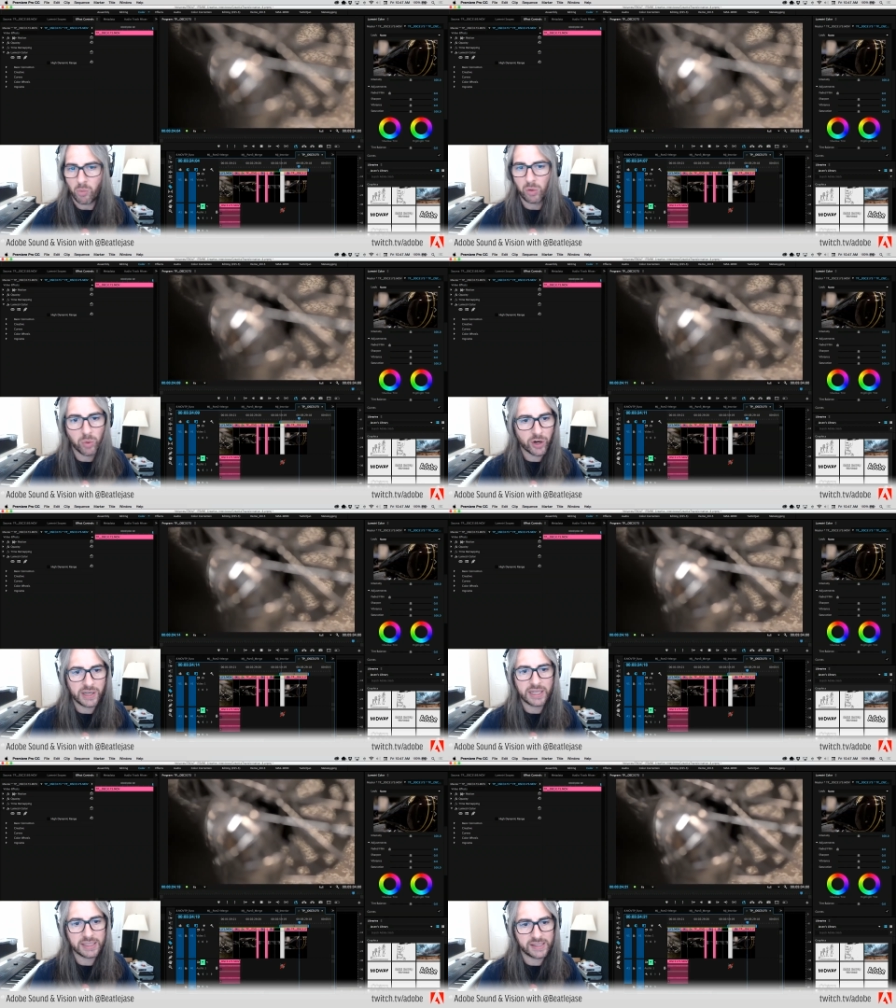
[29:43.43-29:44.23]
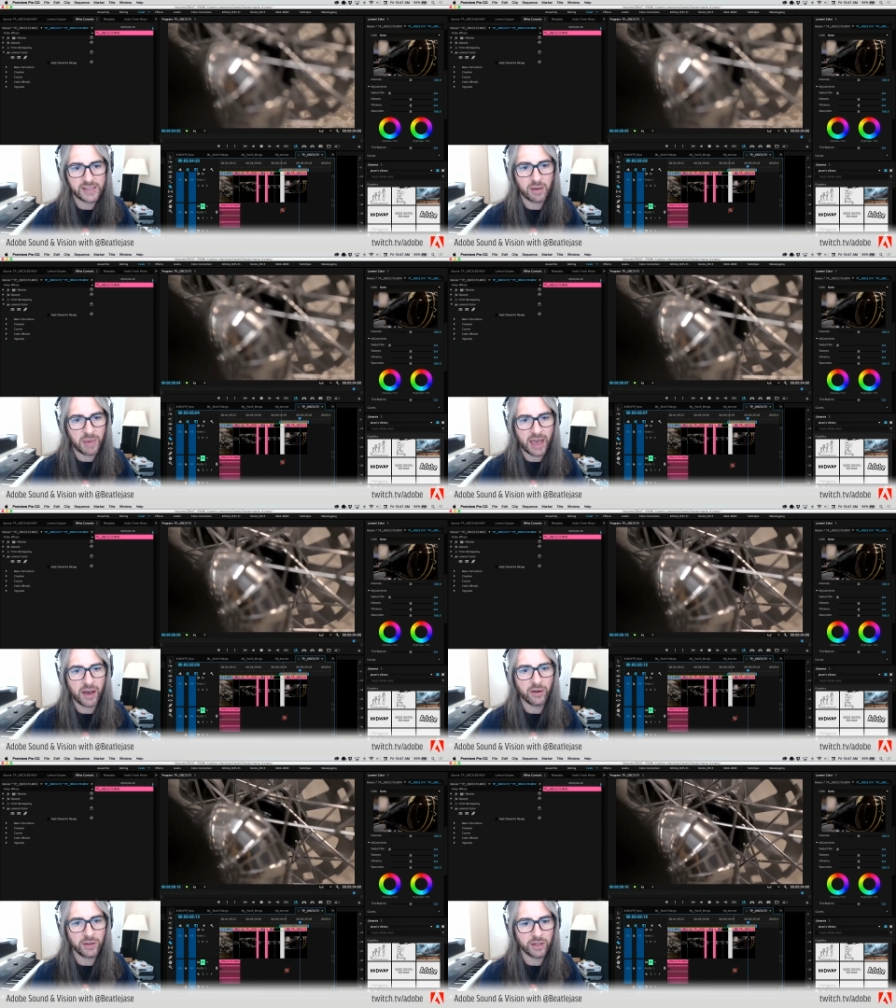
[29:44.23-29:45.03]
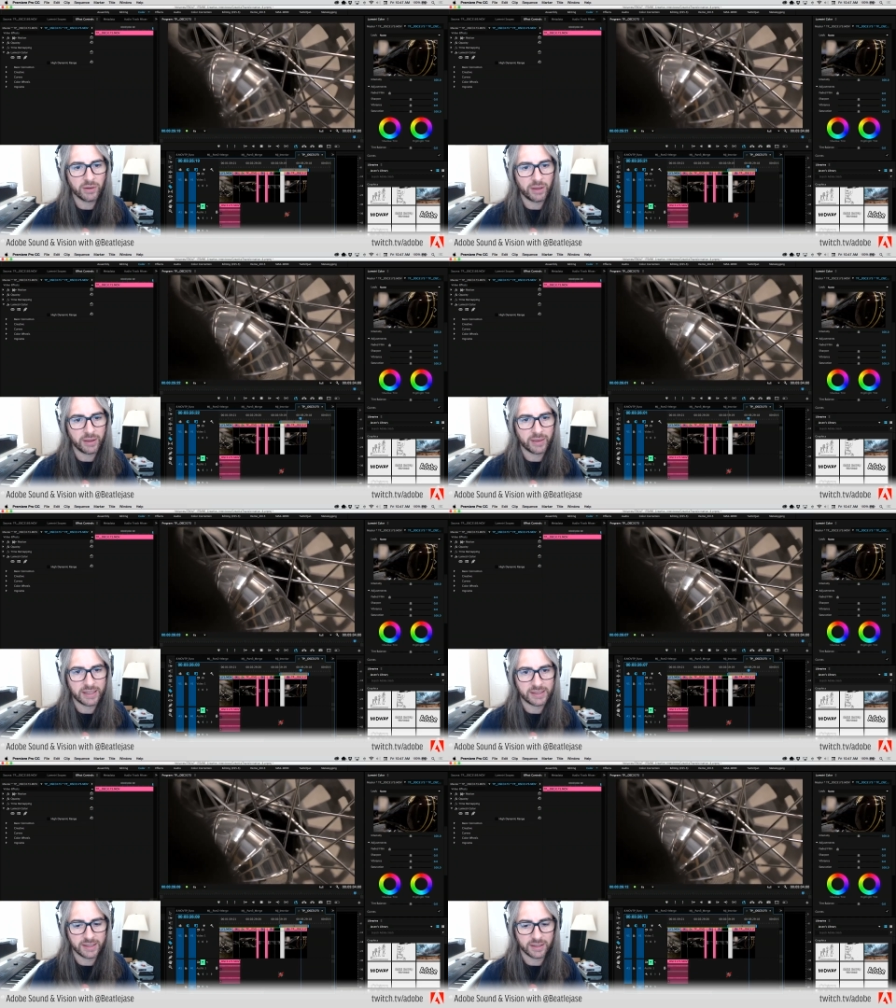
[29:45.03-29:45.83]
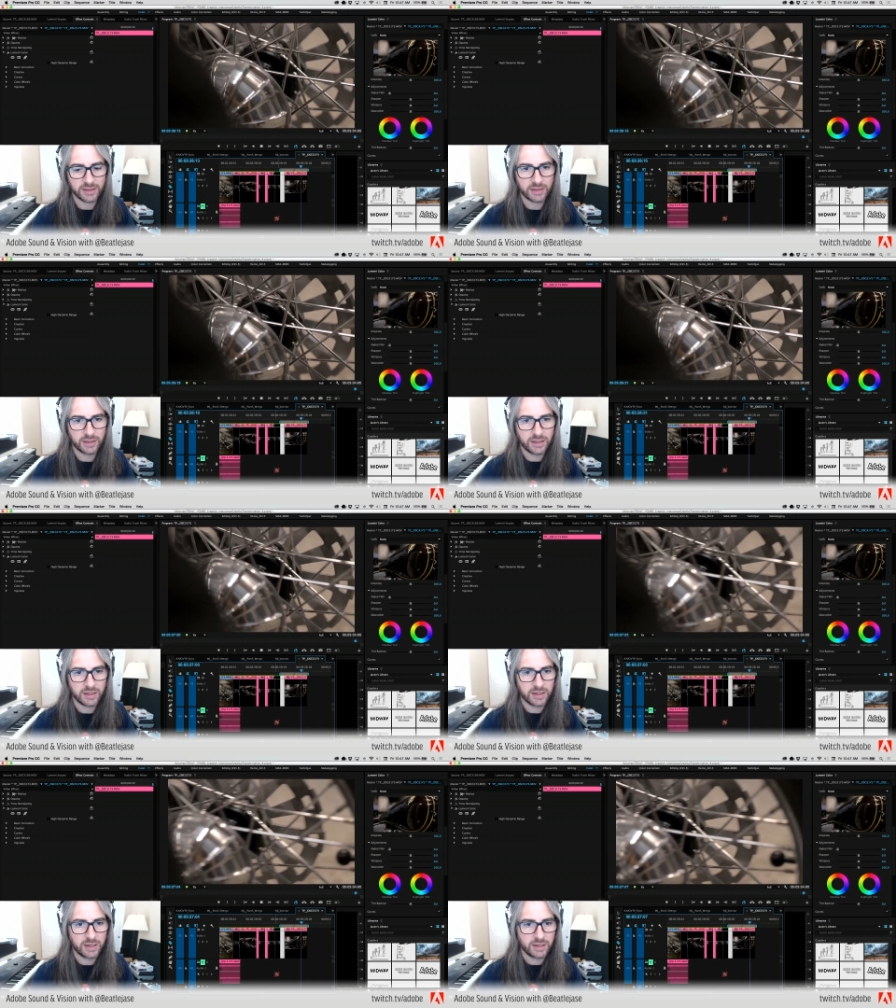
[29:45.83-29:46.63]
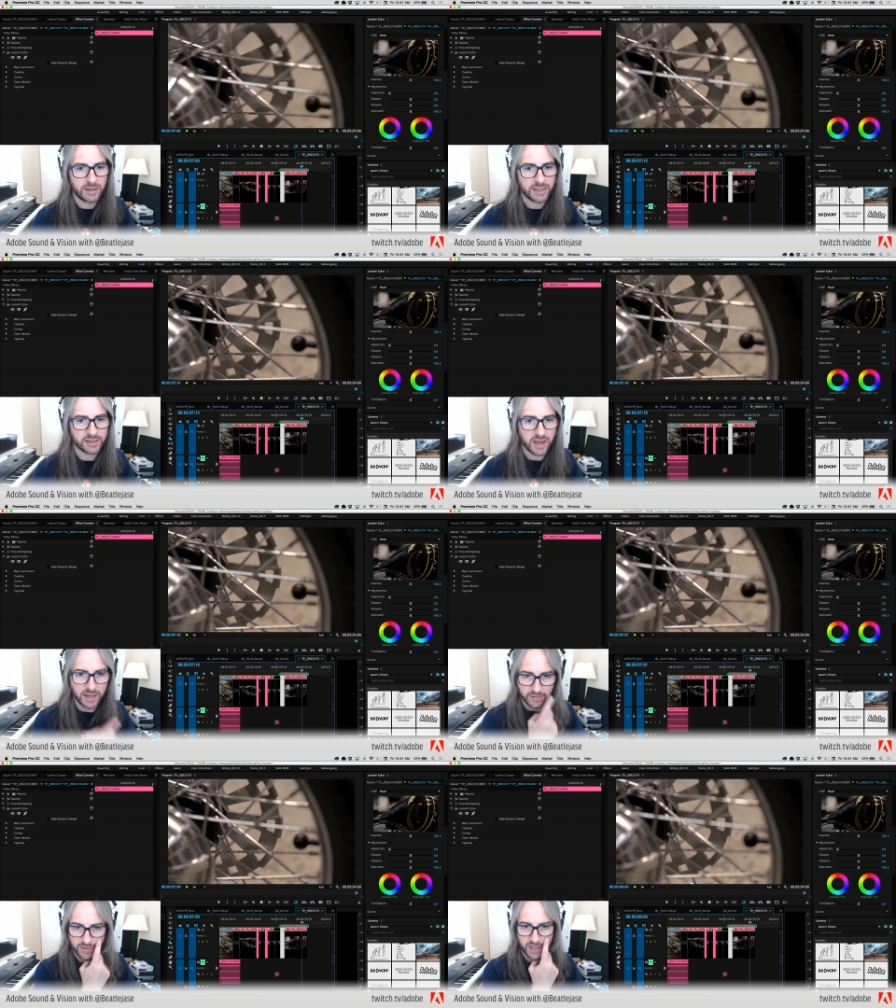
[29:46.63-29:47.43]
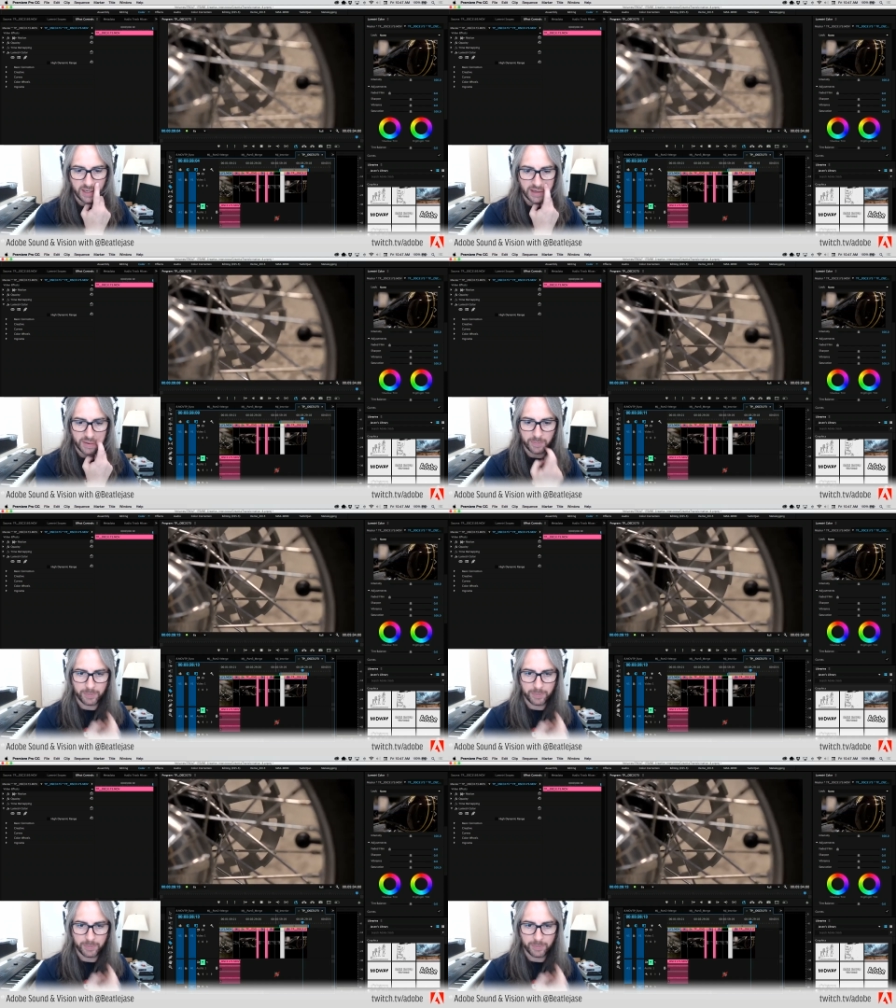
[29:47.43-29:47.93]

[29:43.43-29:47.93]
We'll work it in somehow. I think that's kind of the